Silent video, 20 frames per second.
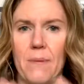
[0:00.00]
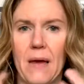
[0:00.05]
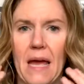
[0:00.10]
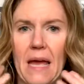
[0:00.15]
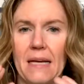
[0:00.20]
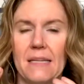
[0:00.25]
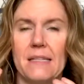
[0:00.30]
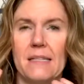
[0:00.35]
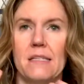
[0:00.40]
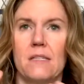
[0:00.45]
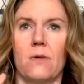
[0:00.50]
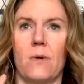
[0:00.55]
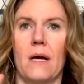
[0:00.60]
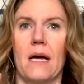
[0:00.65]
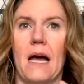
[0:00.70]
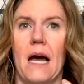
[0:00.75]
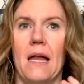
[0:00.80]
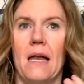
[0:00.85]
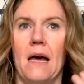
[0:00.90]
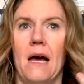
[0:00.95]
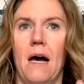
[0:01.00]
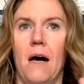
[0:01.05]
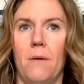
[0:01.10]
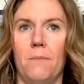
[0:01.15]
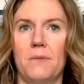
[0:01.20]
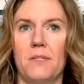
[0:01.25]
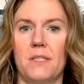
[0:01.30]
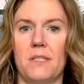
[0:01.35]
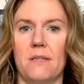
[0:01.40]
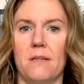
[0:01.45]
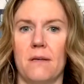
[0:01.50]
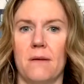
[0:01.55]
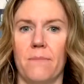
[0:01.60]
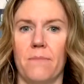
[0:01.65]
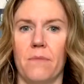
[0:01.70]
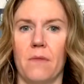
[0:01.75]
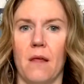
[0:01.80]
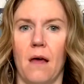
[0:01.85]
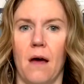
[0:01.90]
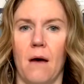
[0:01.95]
base, so it kind of helps
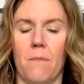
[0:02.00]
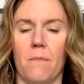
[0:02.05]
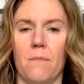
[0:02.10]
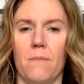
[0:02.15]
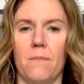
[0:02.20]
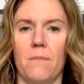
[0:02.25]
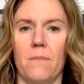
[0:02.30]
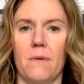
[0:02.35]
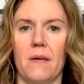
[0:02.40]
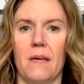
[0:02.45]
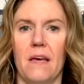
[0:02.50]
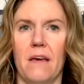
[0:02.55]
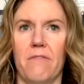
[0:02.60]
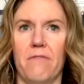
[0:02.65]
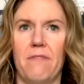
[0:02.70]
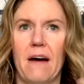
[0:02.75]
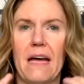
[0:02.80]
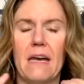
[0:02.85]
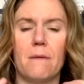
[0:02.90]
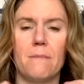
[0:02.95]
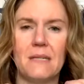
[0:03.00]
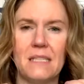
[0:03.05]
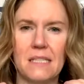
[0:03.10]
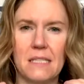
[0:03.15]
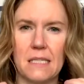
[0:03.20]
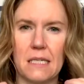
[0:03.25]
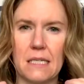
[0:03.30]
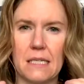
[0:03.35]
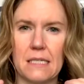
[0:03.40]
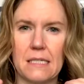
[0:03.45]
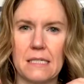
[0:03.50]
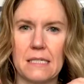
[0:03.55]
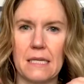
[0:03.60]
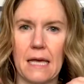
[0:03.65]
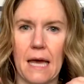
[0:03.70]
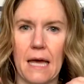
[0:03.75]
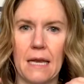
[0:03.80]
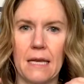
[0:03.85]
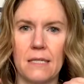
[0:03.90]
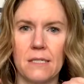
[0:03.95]
give vitamins to the
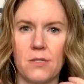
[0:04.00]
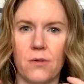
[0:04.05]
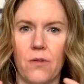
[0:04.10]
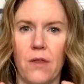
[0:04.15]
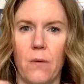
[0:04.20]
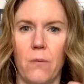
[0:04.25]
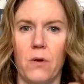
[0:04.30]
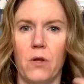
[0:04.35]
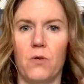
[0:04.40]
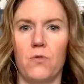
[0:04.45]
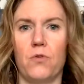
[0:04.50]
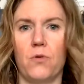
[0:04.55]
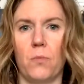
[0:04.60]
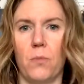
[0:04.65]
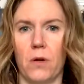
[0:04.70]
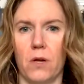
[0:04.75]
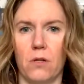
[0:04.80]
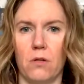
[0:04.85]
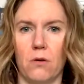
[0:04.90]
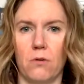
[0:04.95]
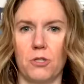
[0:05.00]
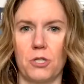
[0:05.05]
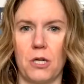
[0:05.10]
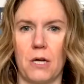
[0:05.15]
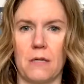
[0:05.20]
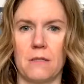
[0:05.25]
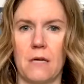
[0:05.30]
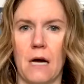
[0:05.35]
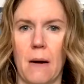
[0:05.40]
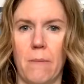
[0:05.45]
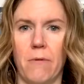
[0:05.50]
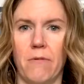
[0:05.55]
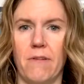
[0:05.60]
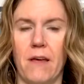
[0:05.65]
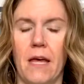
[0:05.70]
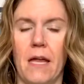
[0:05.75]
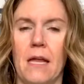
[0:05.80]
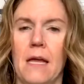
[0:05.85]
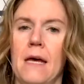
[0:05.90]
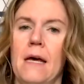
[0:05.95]
skin, so then when you do put a lotion on top of
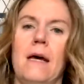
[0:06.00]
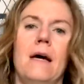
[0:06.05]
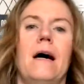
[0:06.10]
it,